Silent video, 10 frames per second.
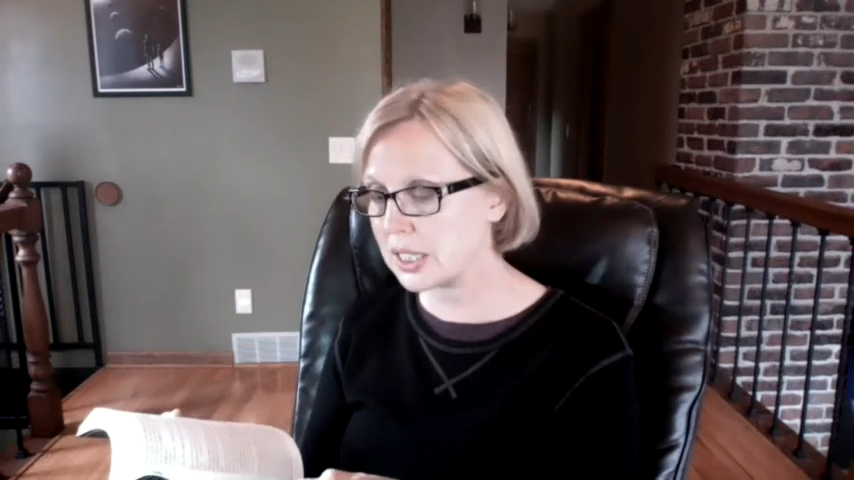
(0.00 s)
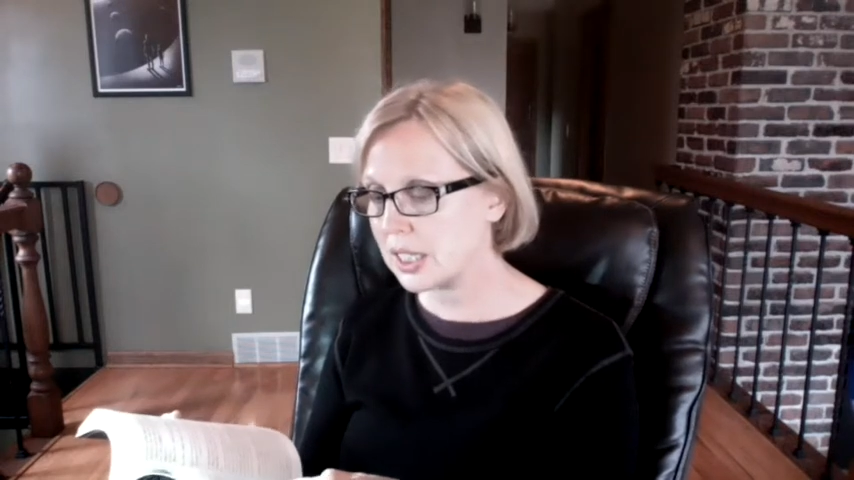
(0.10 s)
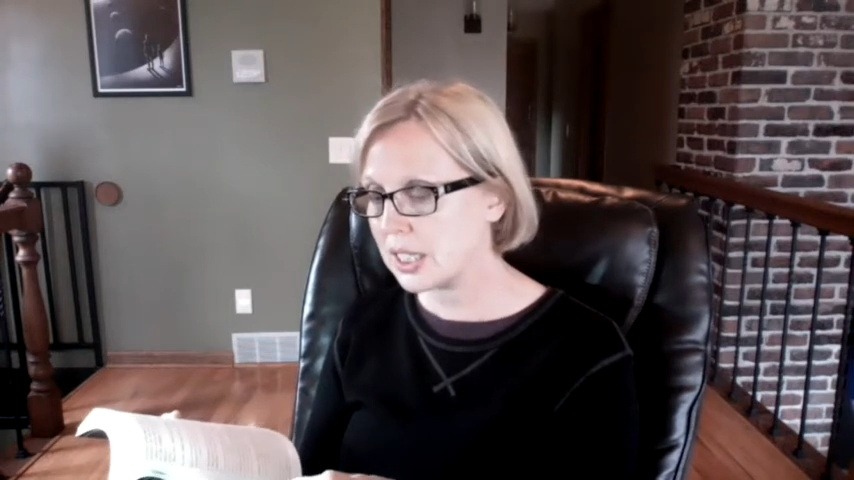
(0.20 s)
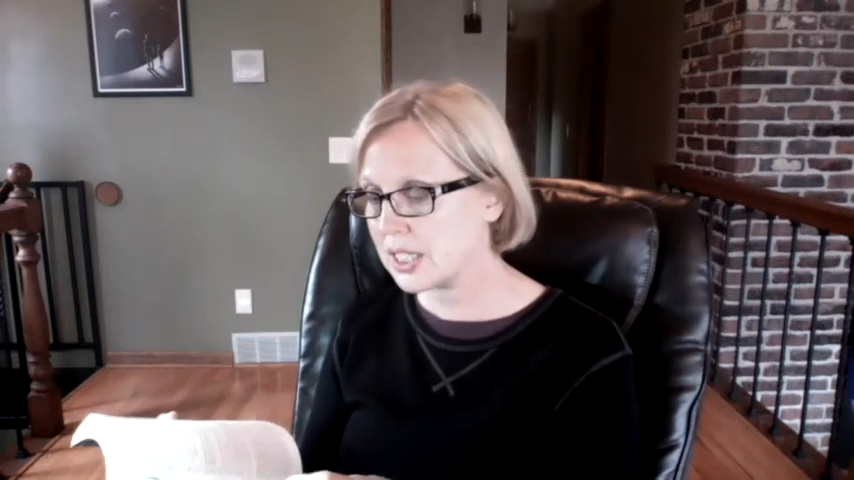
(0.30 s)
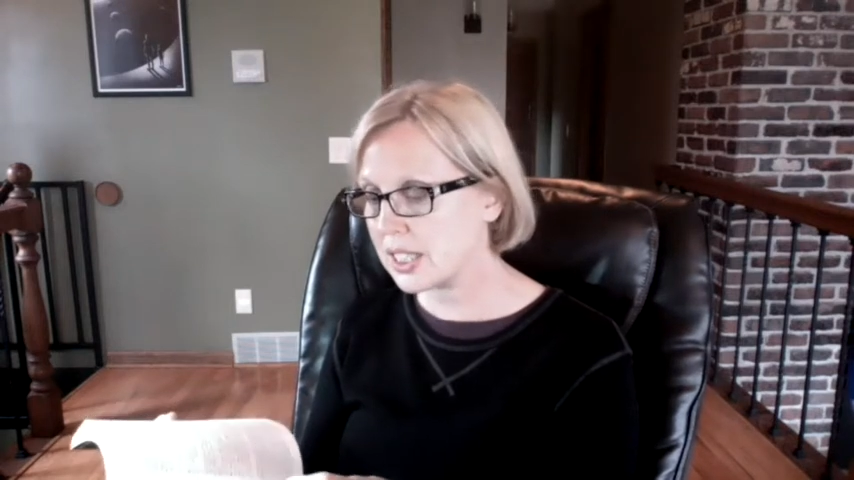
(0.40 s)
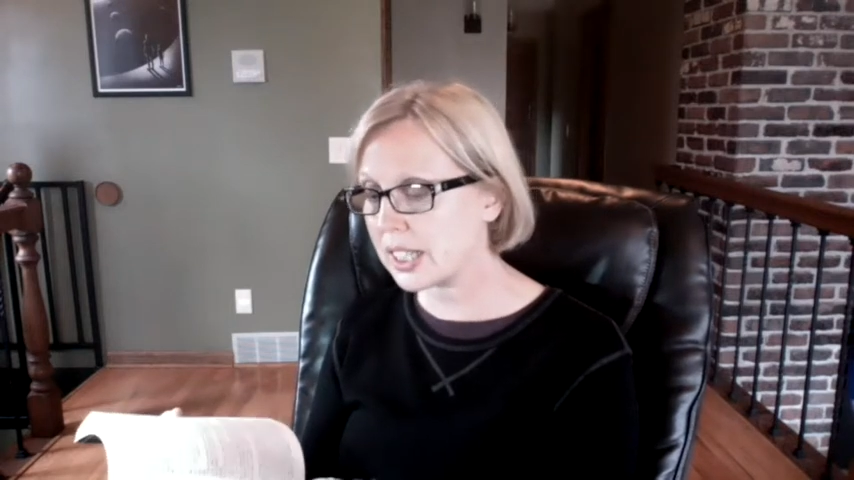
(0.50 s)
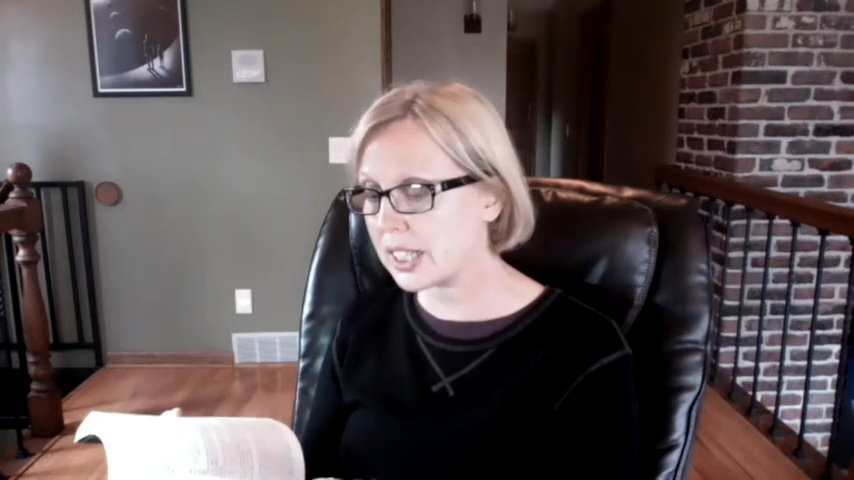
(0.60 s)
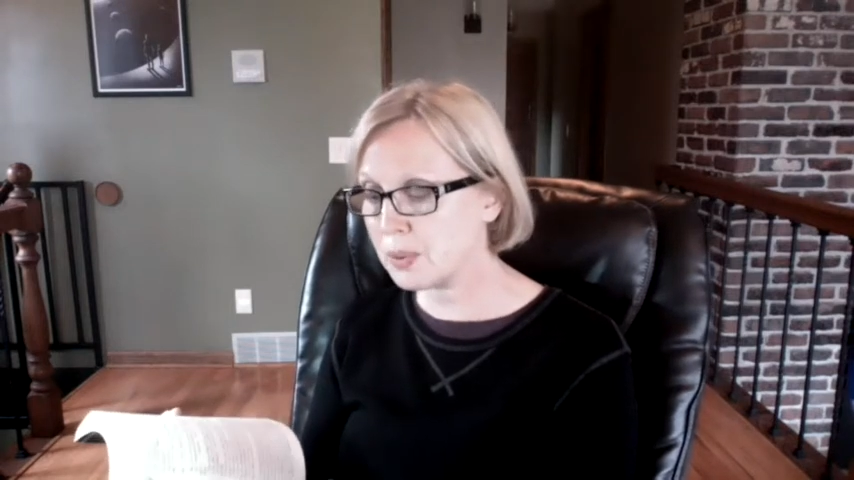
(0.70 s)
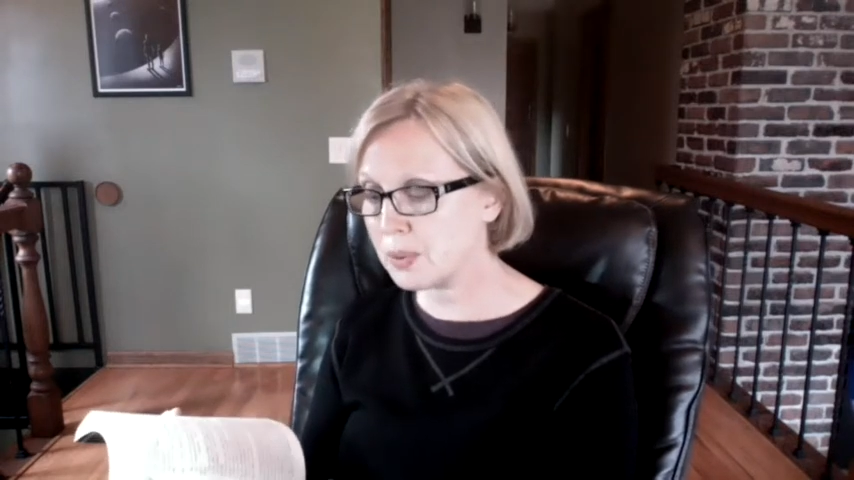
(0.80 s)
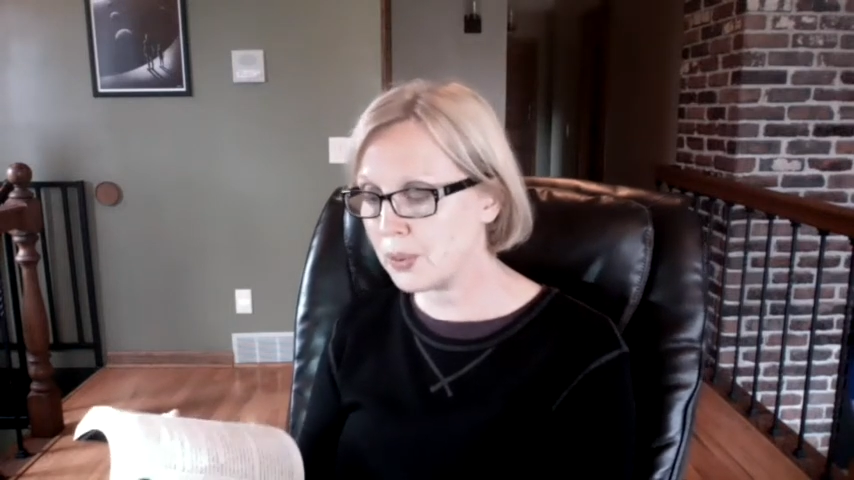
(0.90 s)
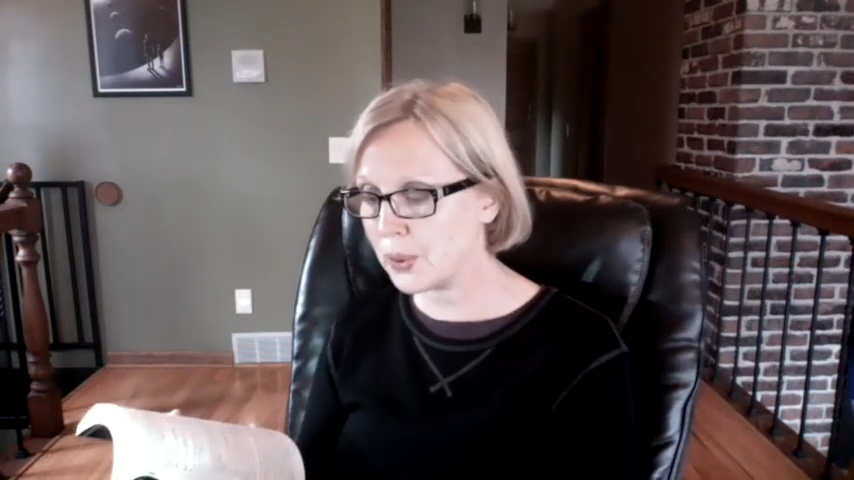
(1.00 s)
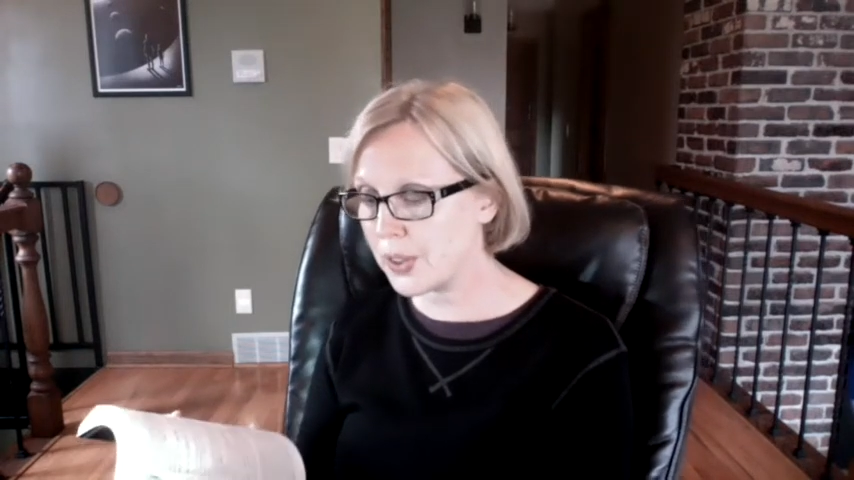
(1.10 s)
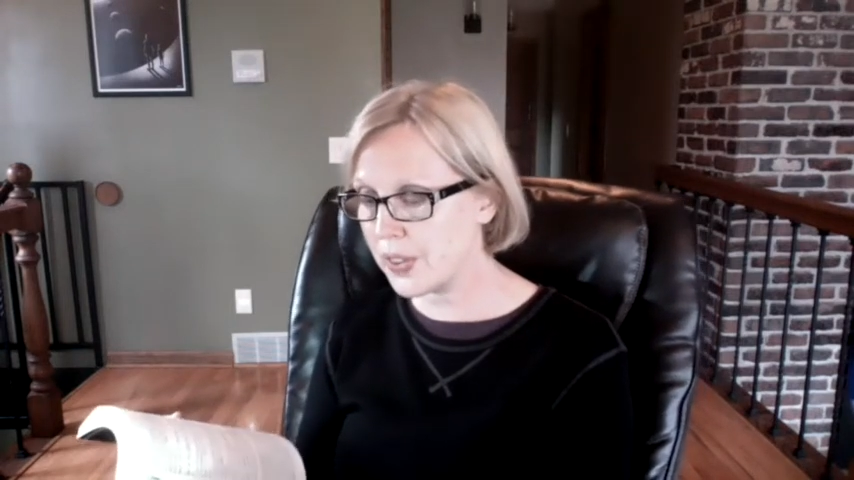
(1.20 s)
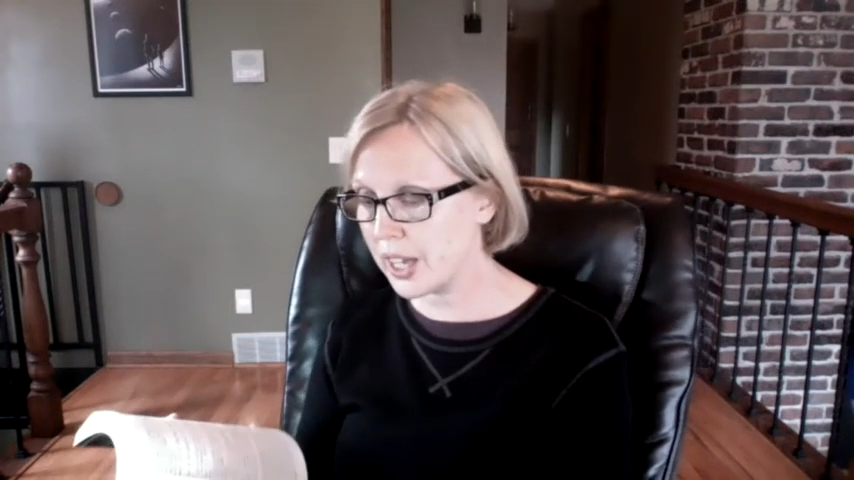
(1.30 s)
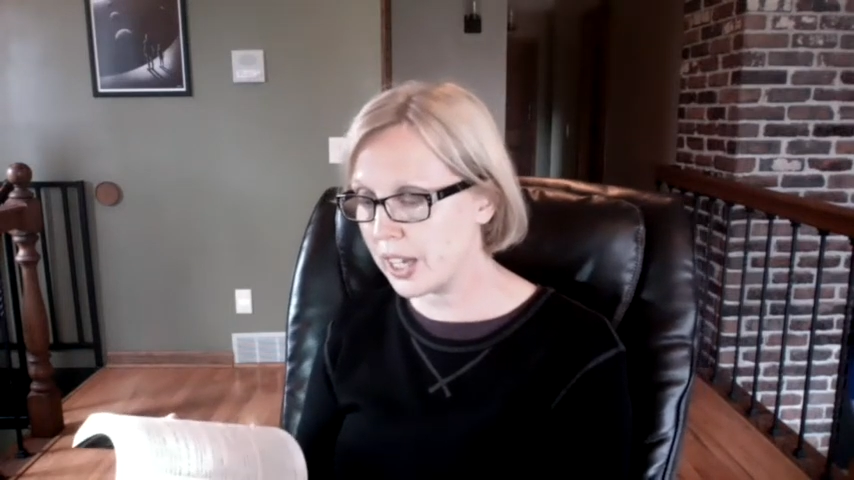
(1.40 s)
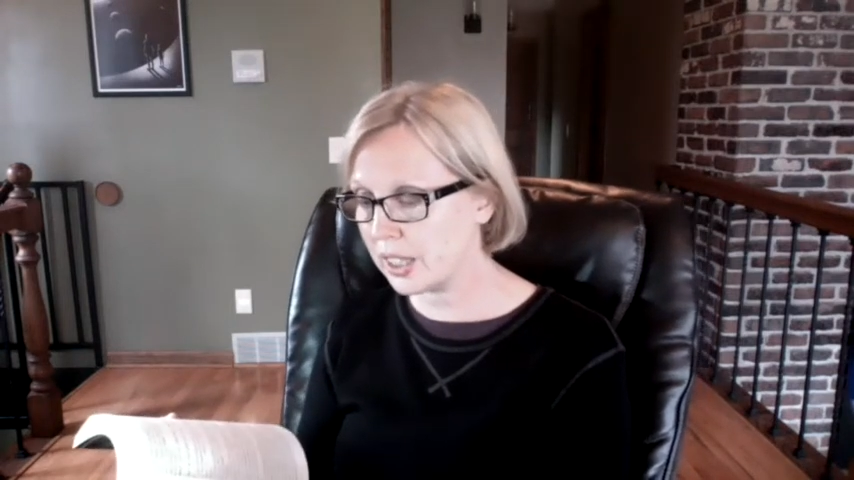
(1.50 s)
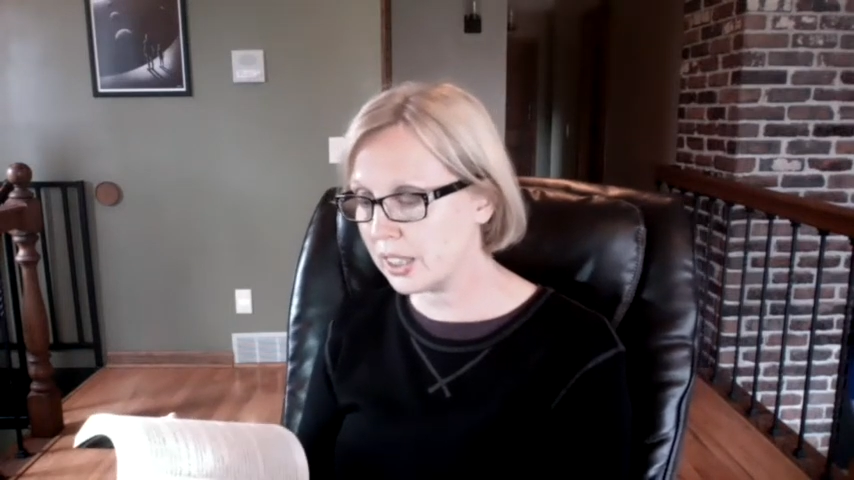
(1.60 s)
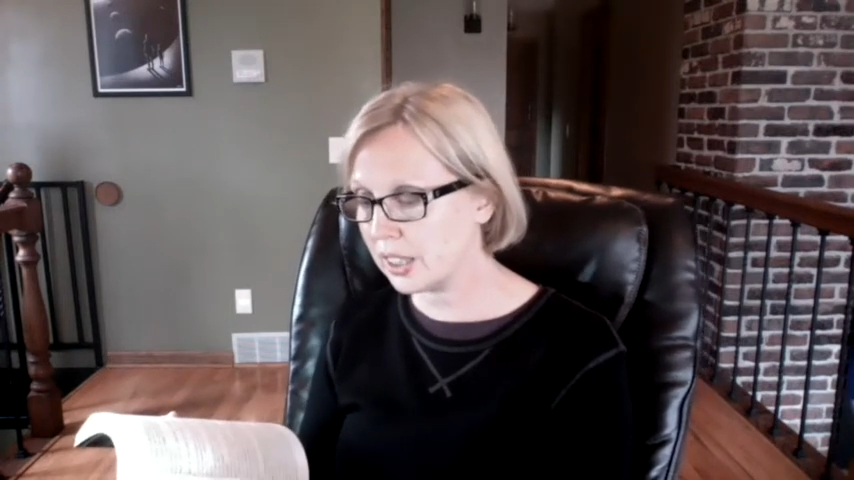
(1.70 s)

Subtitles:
Seconds before that,